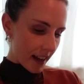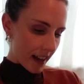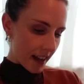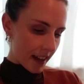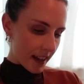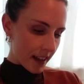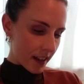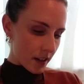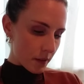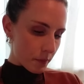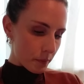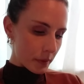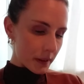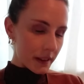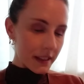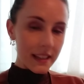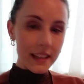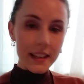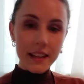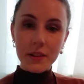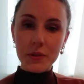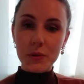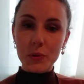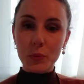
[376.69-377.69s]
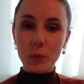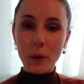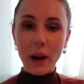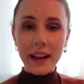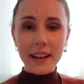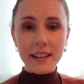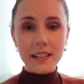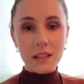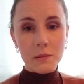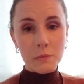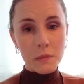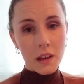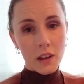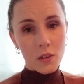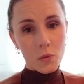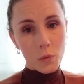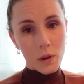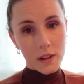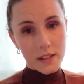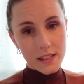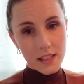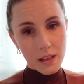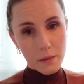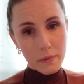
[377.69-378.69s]
and please write to me on
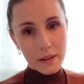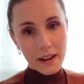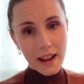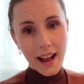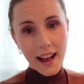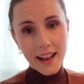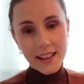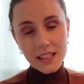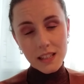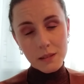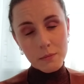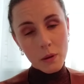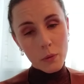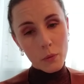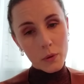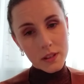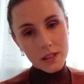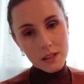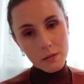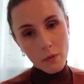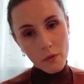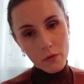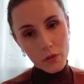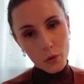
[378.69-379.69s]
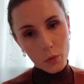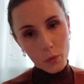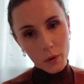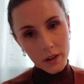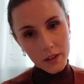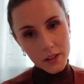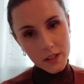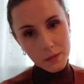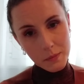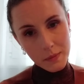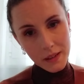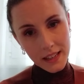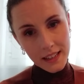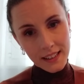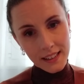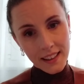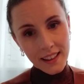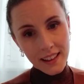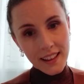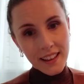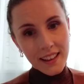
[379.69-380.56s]
WhatsApp and ask me what some of the words mean.